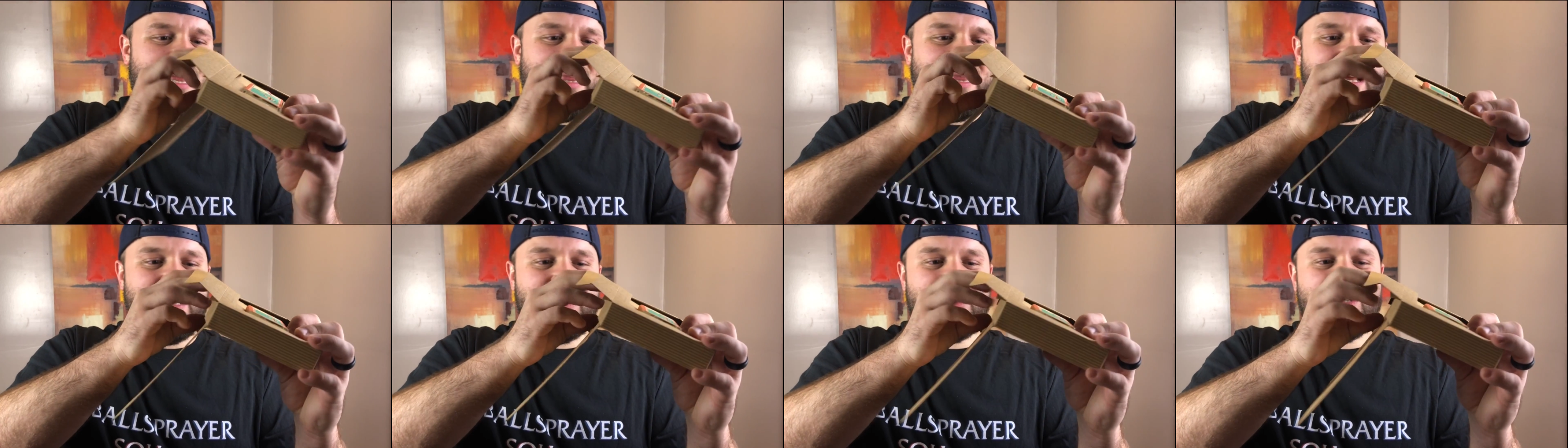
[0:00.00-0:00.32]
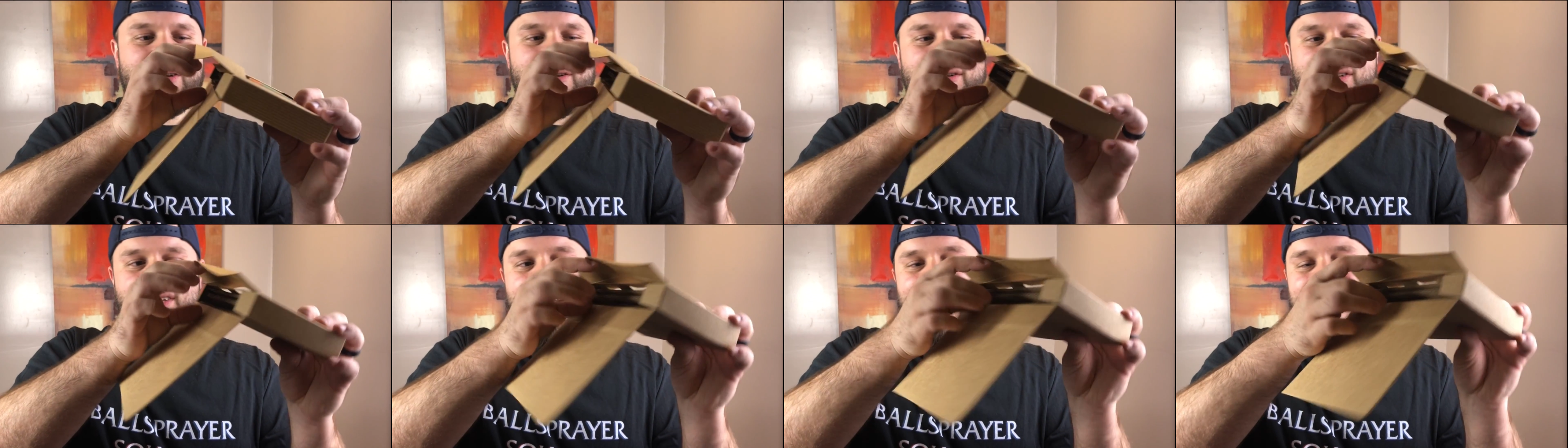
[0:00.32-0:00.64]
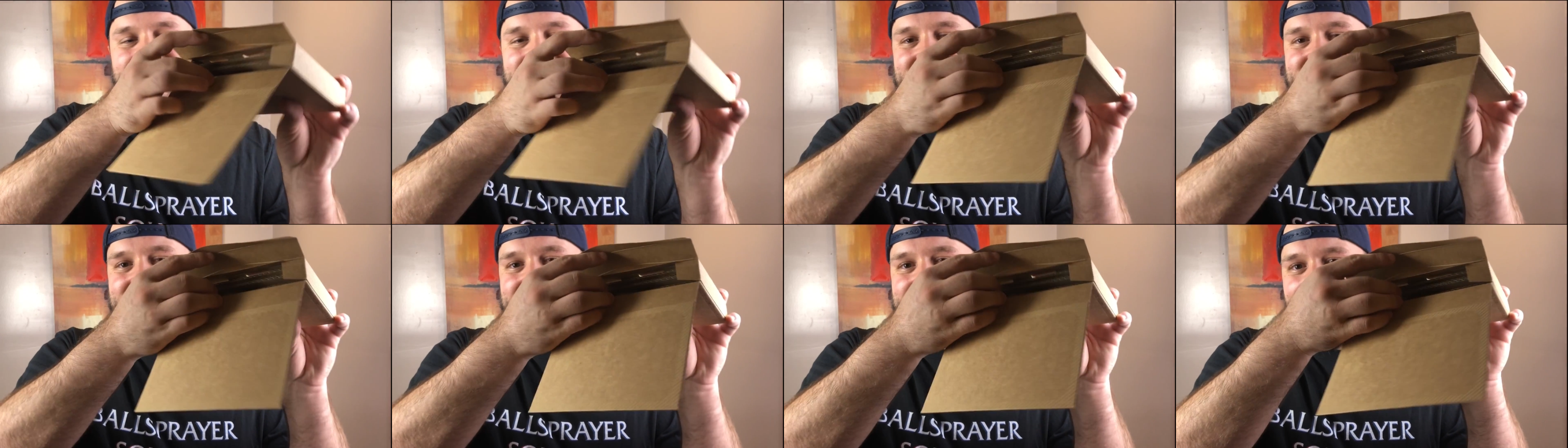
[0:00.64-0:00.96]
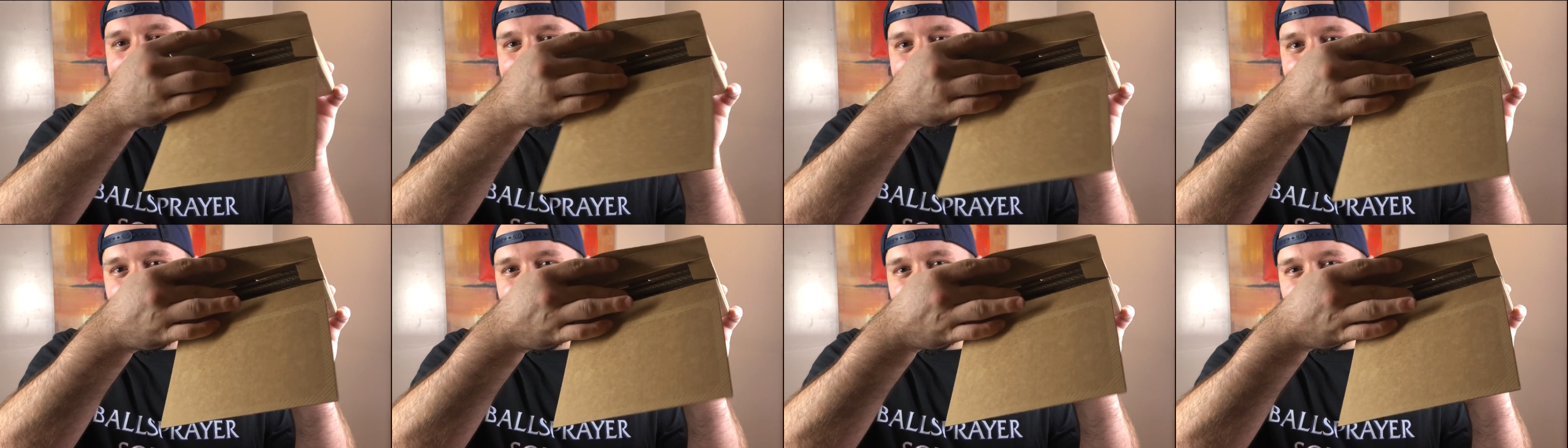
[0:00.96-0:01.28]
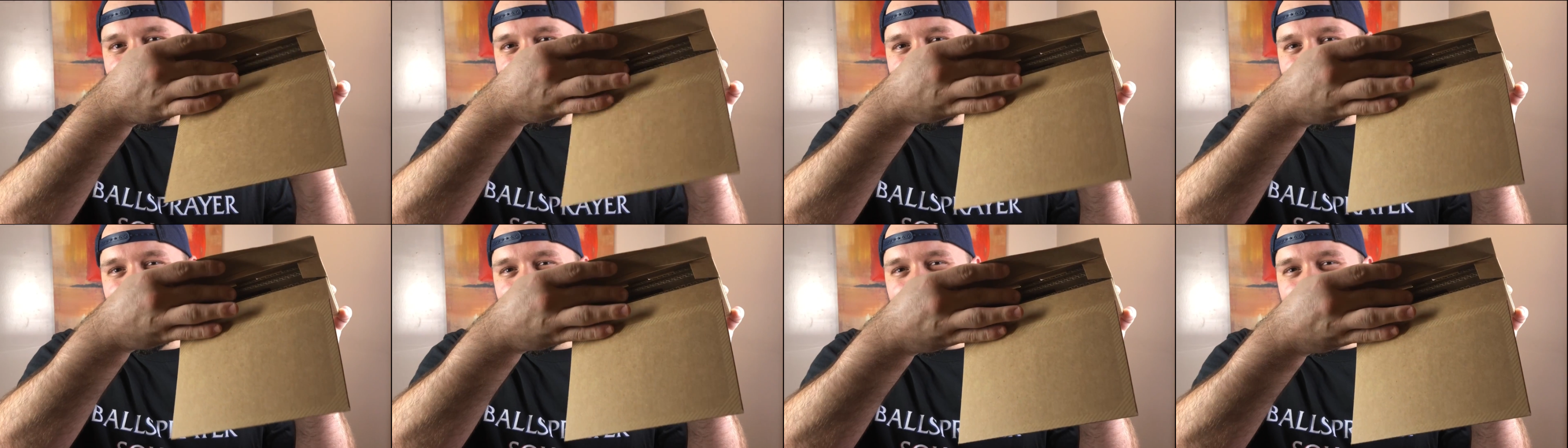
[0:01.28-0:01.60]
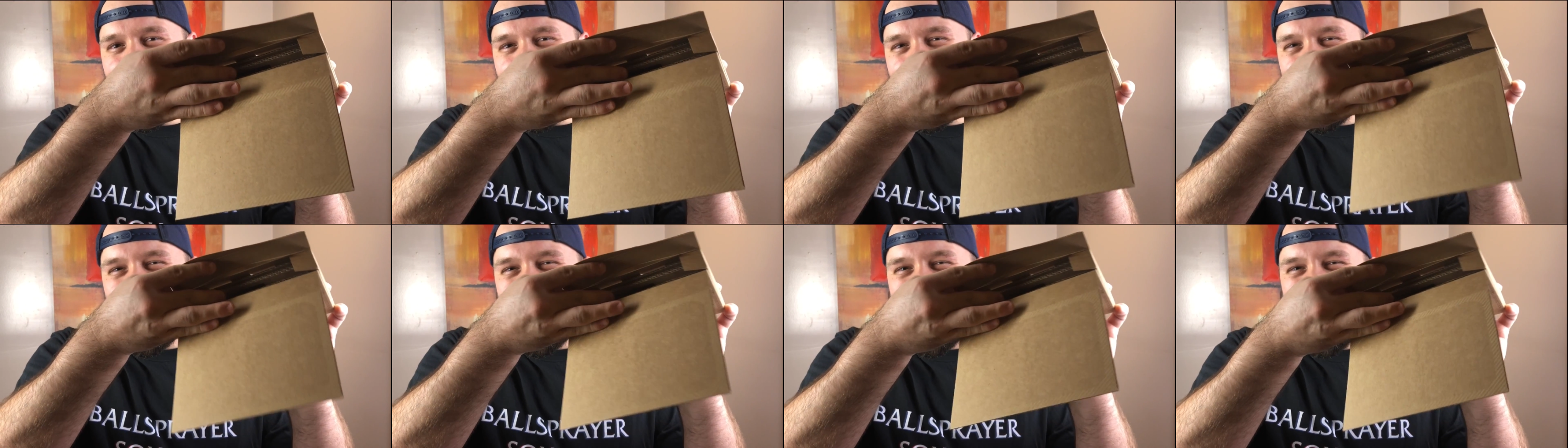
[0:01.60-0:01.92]
there's usually a sample
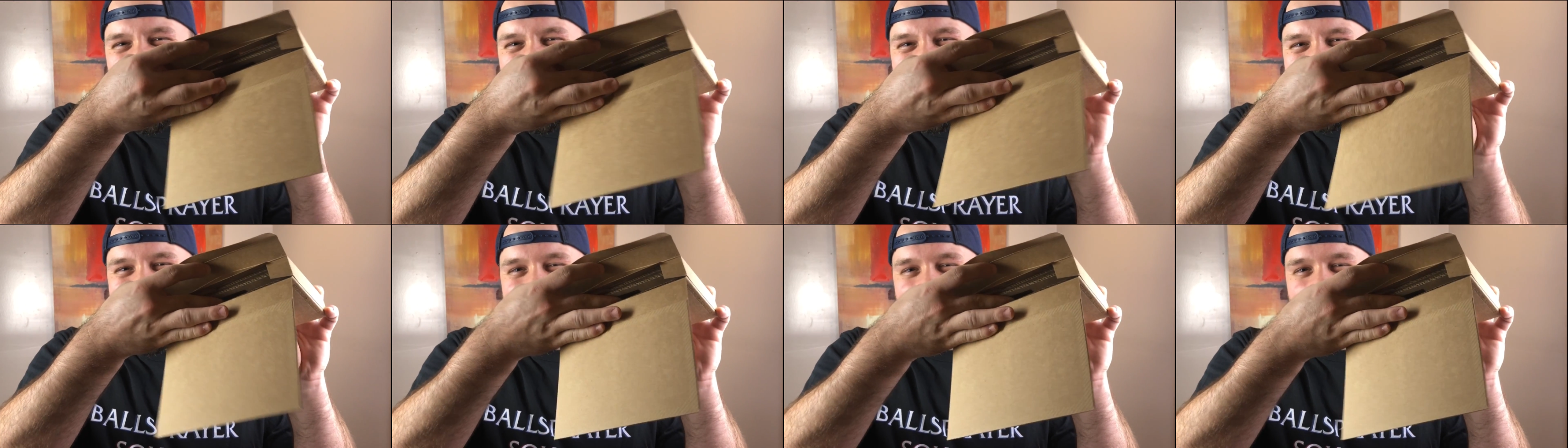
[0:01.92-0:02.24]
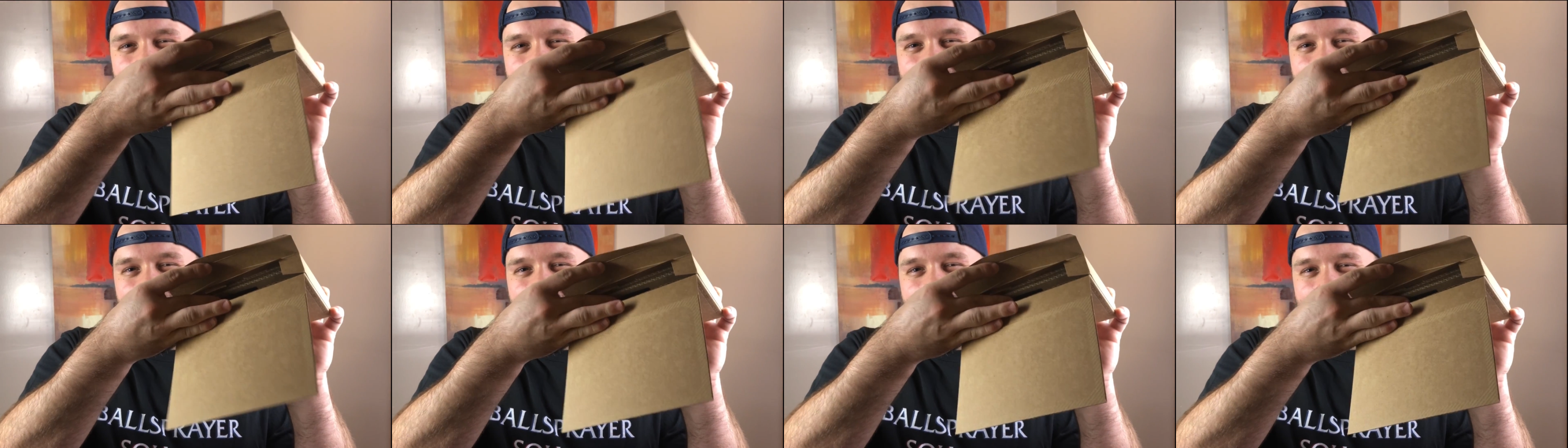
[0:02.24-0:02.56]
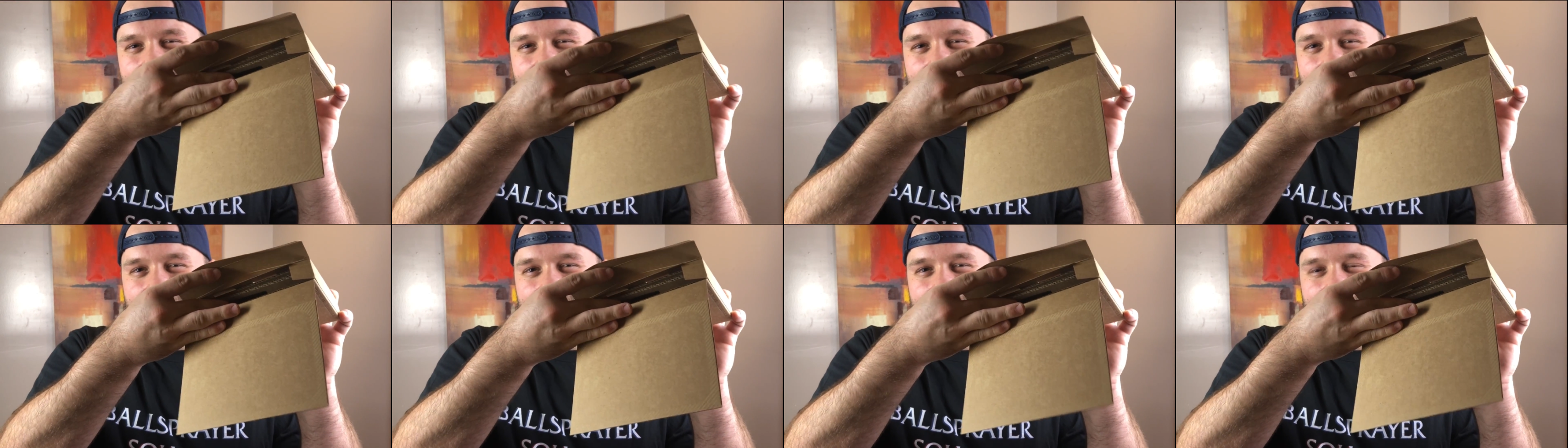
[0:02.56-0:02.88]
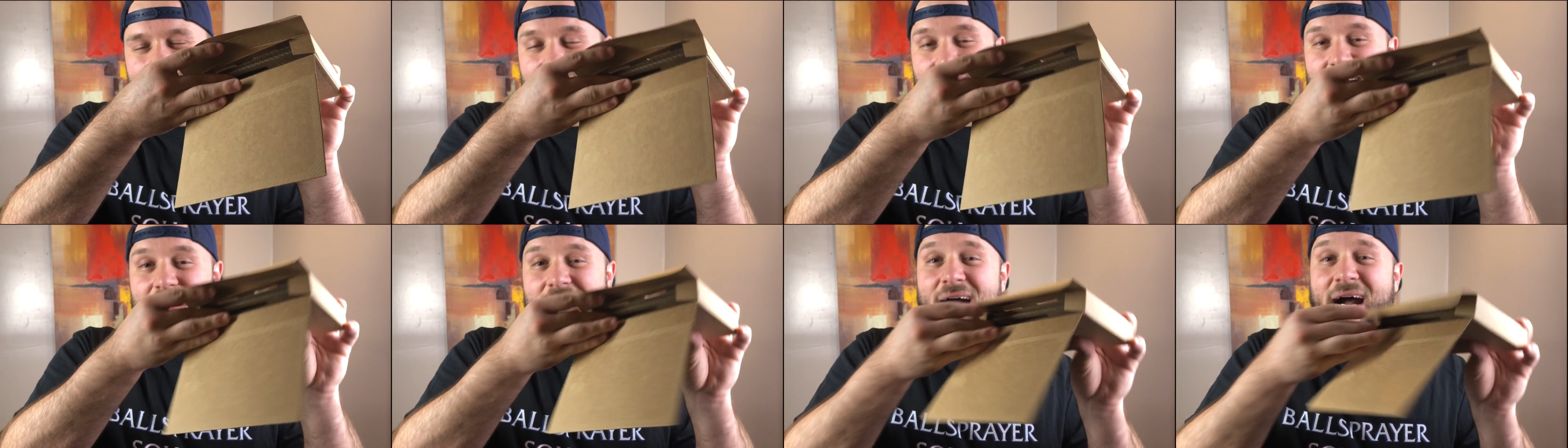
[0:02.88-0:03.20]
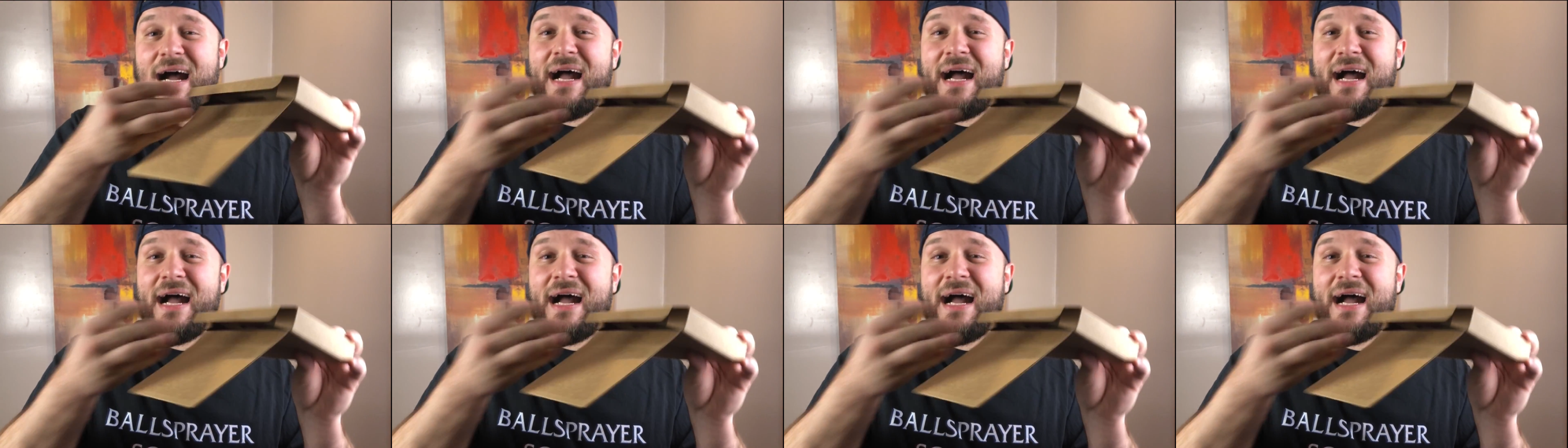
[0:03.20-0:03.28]
wedged and hidden in here.